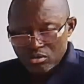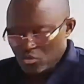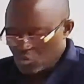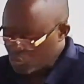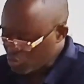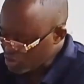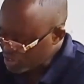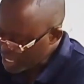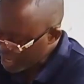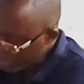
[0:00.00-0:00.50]

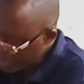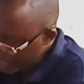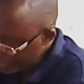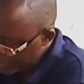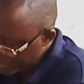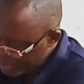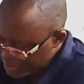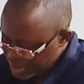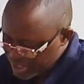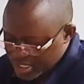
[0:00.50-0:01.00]
Water might
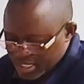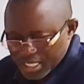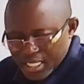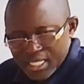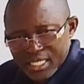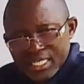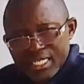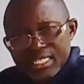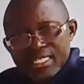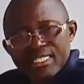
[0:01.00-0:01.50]
be
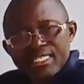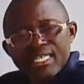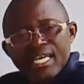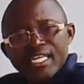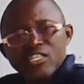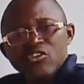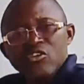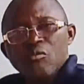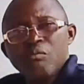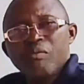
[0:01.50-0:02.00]
retained inside
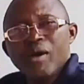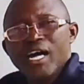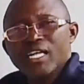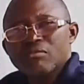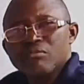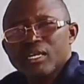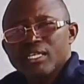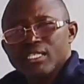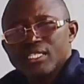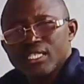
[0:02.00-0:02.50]
the
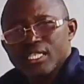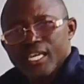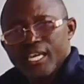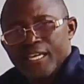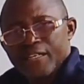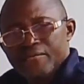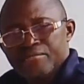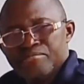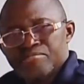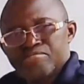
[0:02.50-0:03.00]
compartment
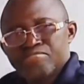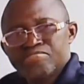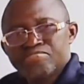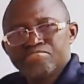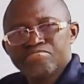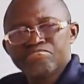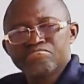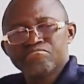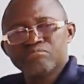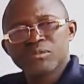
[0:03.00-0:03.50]
here,
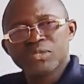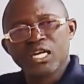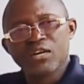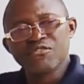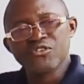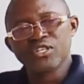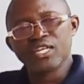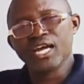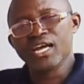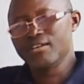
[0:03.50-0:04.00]
and
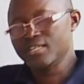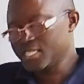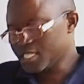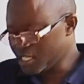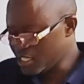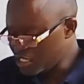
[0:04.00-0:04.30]
for that reason,